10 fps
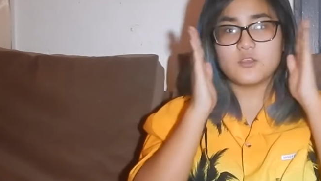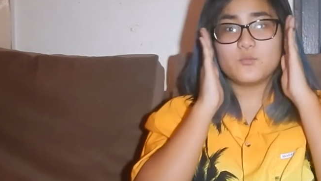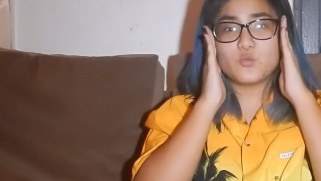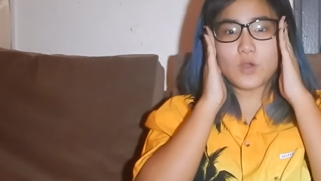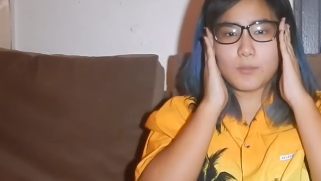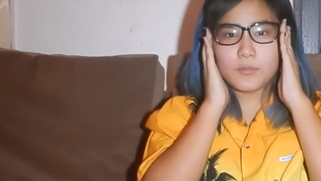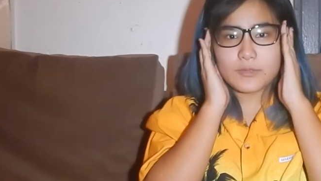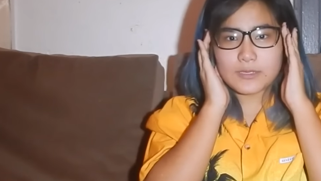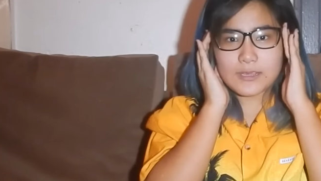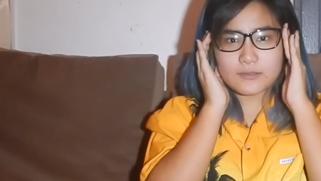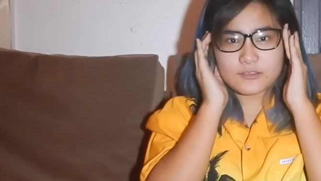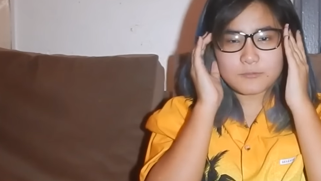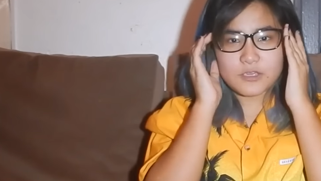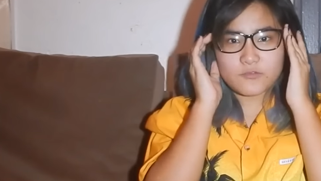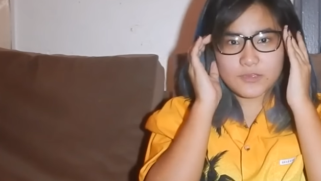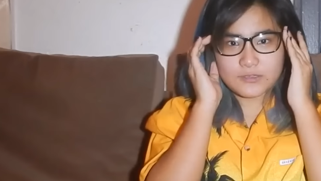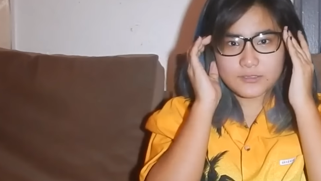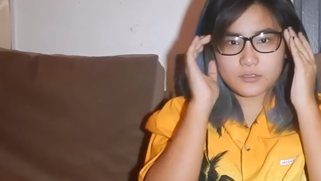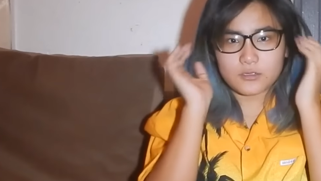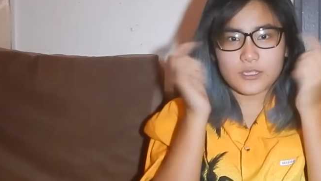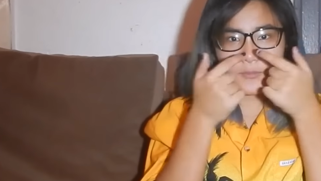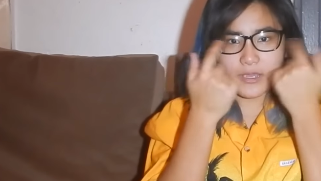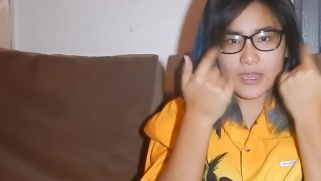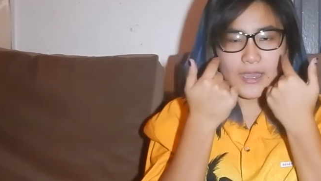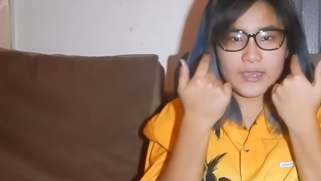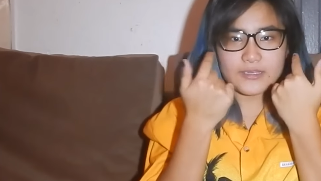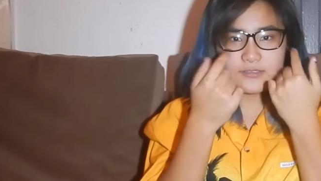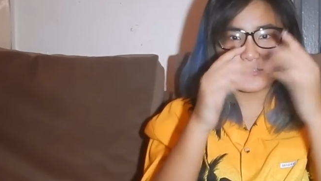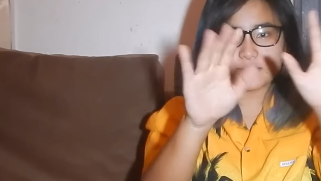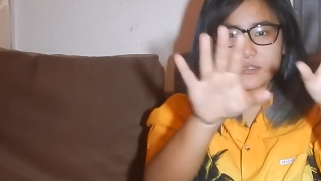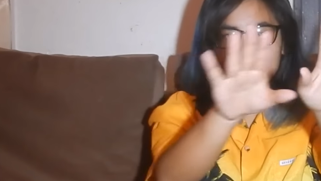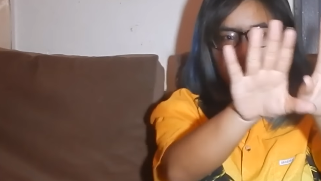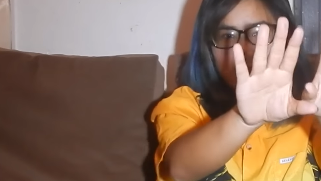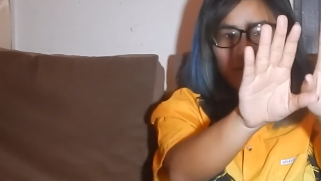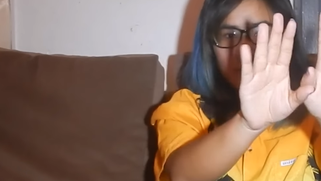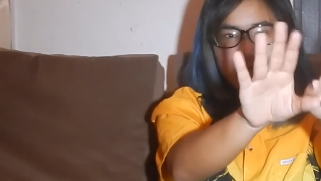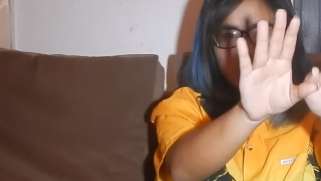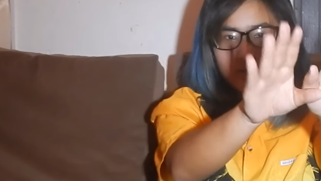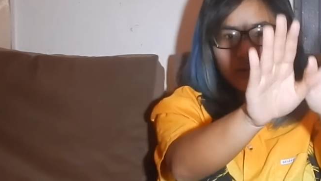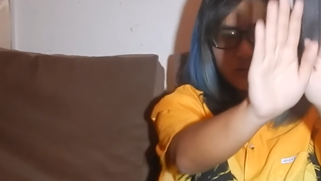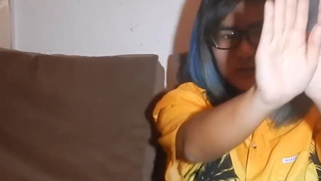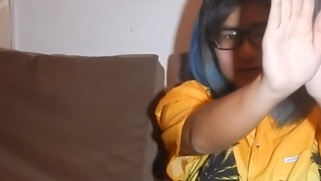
you probably can't see my face at all, like my eyes, because I feel the